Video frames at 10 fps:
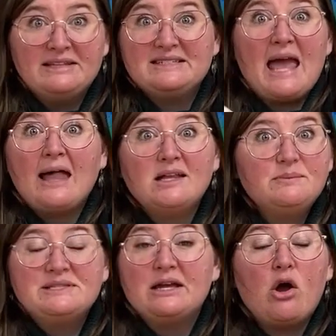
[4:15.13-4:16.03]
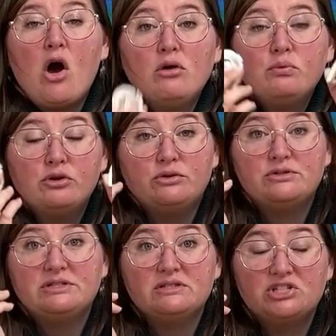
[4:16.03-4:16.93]
scallops, they all
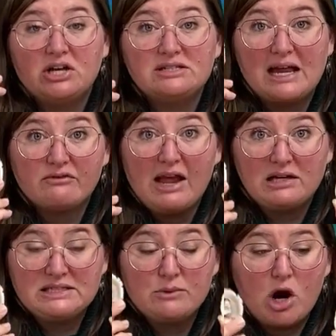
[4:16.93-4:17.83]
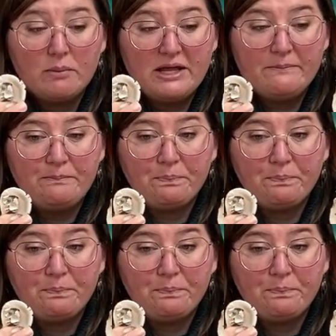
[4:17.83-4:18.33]
produce shells out of calcium carbonate.